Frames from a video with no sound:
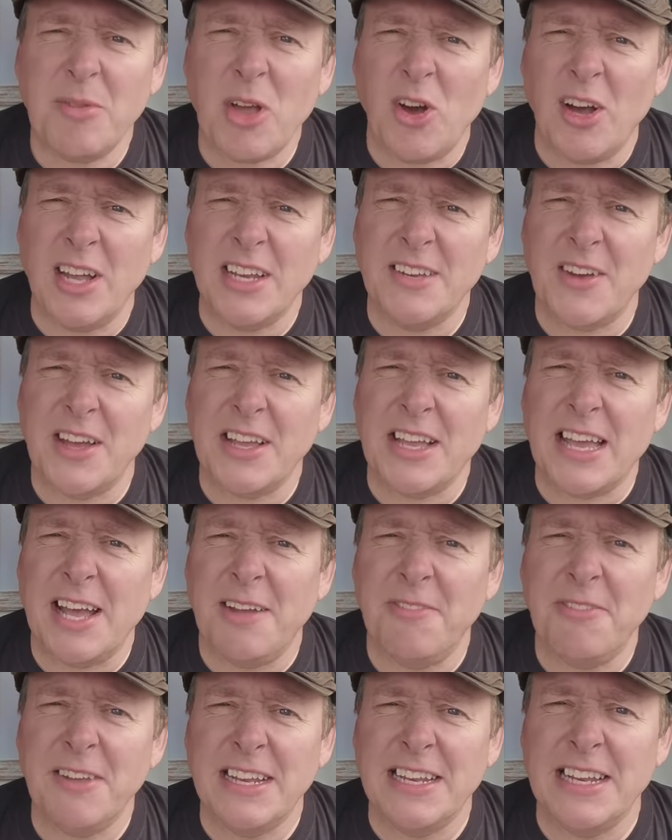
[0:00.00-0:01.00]
kind of okay.
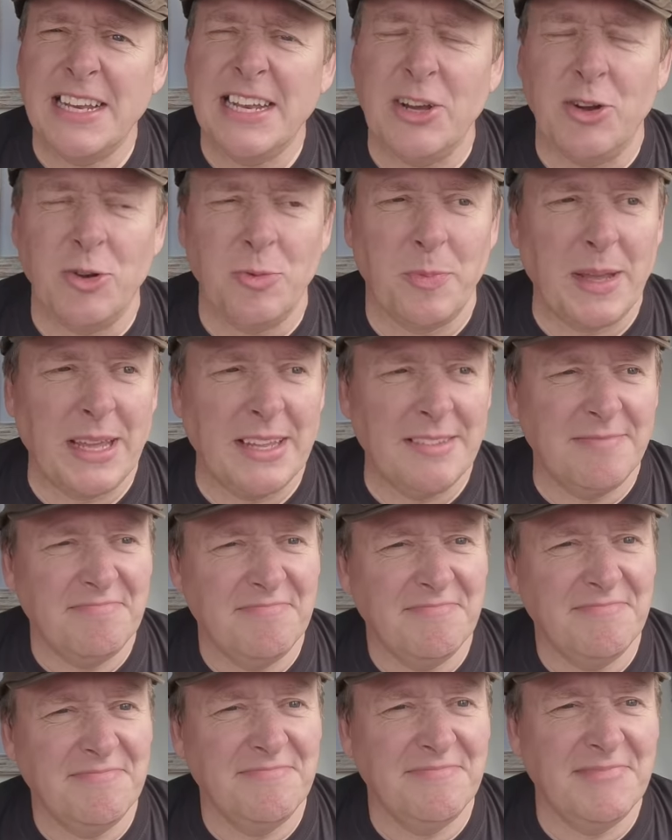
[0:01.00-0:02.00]
I'm feeling a little bit
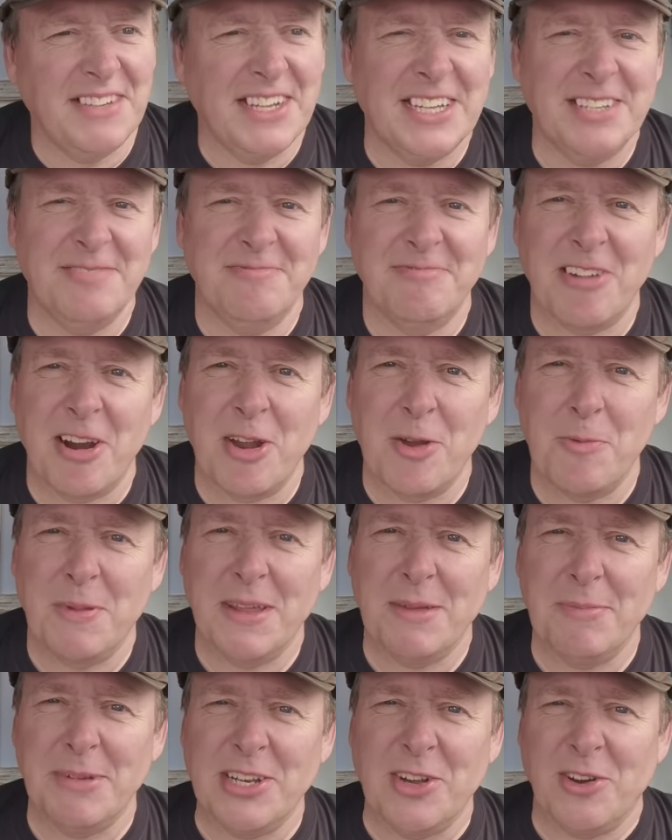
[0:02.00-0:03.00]

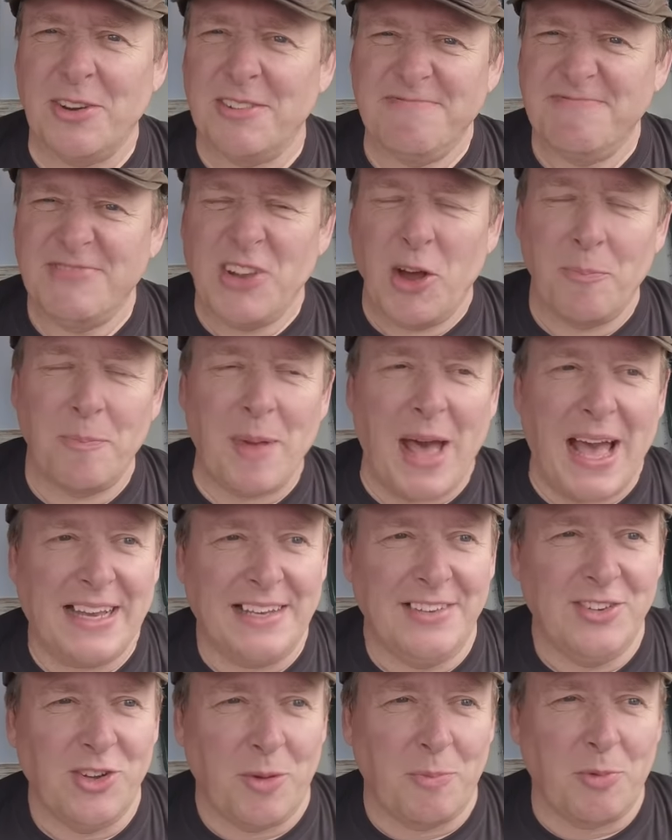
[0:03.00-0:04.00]
ropey, but not
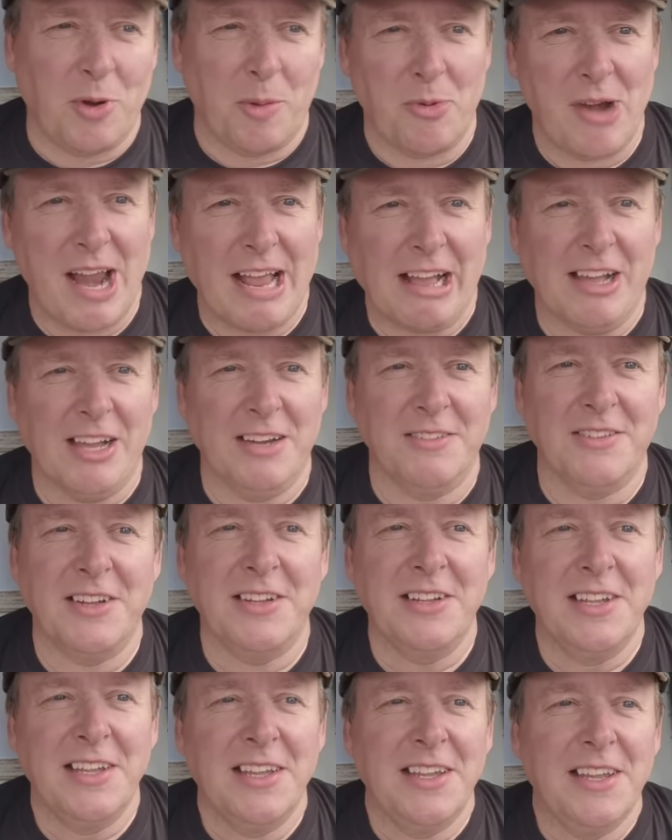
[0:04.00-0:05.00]
bad. Not a proper
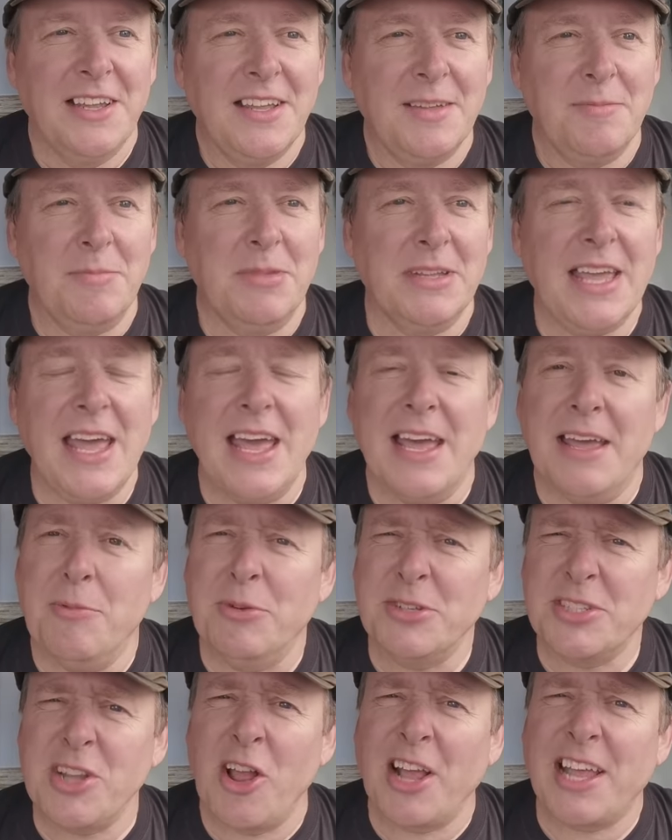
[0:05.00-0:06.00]
hangover. But yeah, it
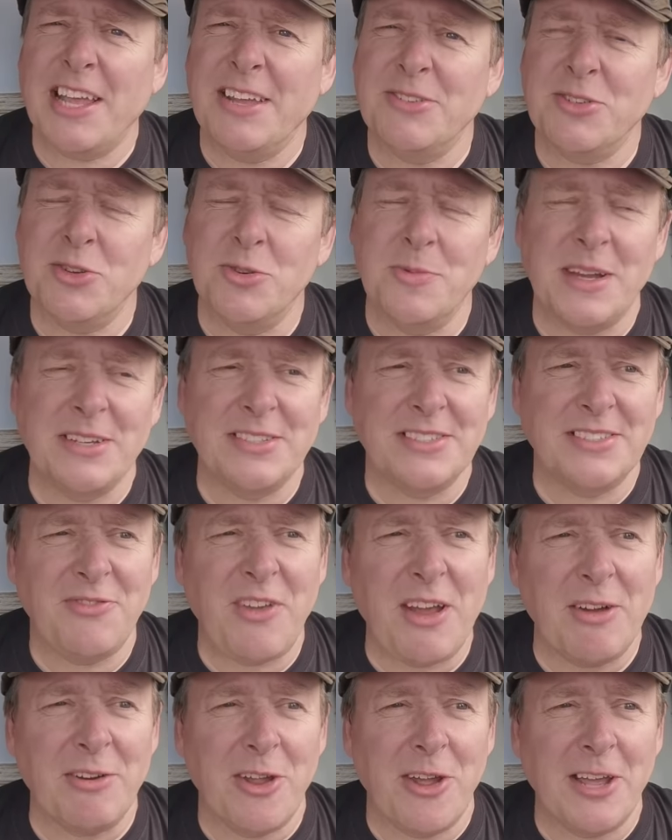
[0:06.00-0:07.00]
was like, it almost
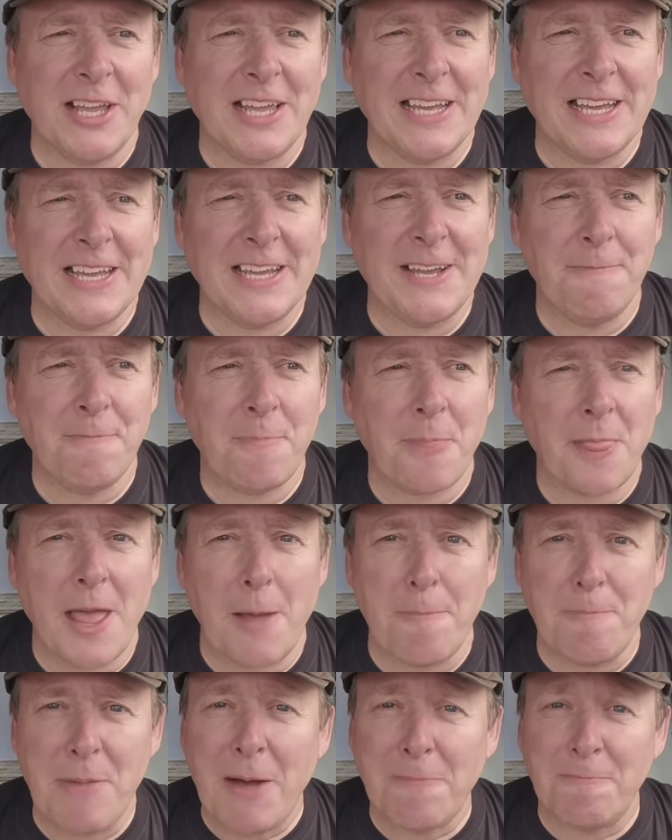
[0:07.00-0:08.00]
felt like a
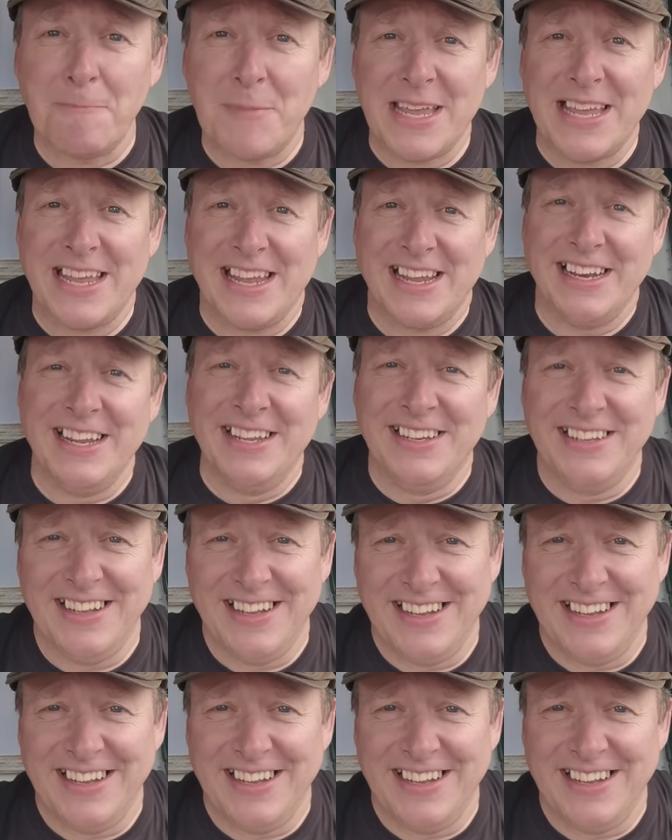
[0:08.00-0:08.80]
pub meeting.